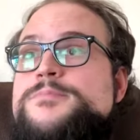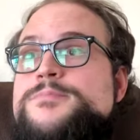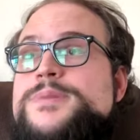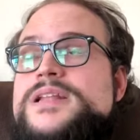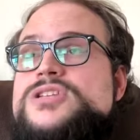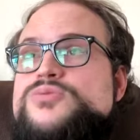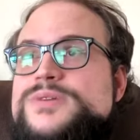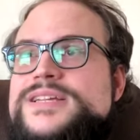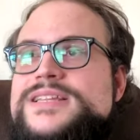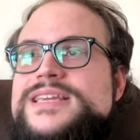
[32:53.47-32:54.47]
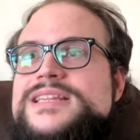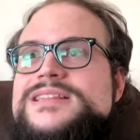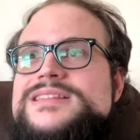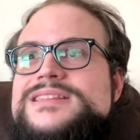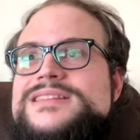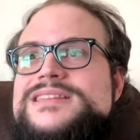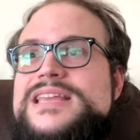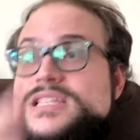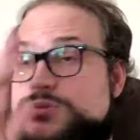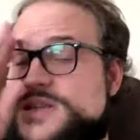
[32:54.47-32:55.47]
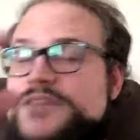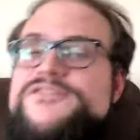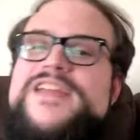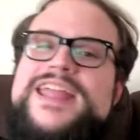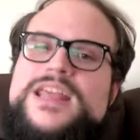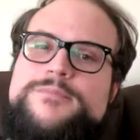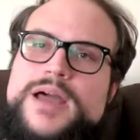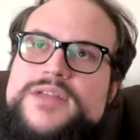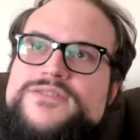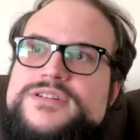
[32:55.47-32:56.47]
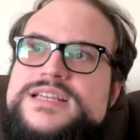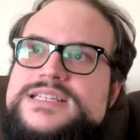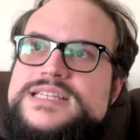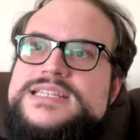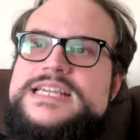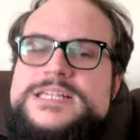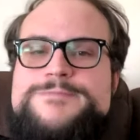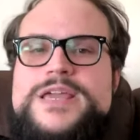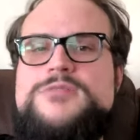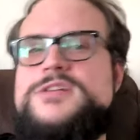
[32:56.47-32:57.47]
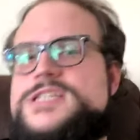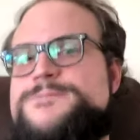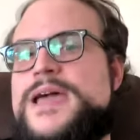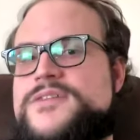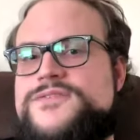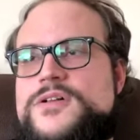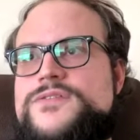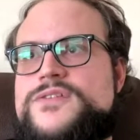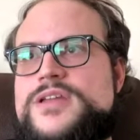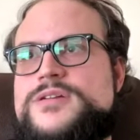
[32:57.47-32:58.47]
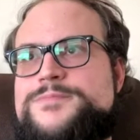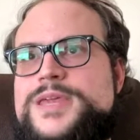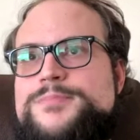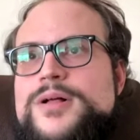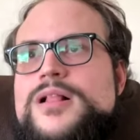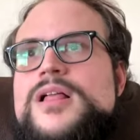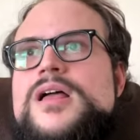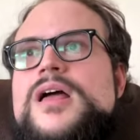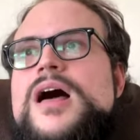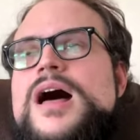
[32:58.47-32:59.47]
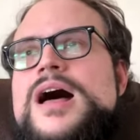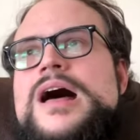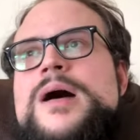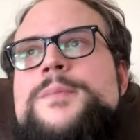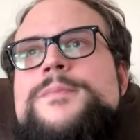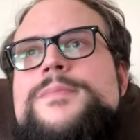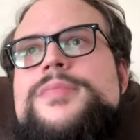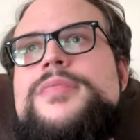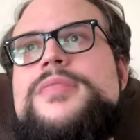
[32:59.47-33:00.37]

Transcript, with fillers: but it's really it's really feigning mindfulness. It's he's being respectful for other people. Um,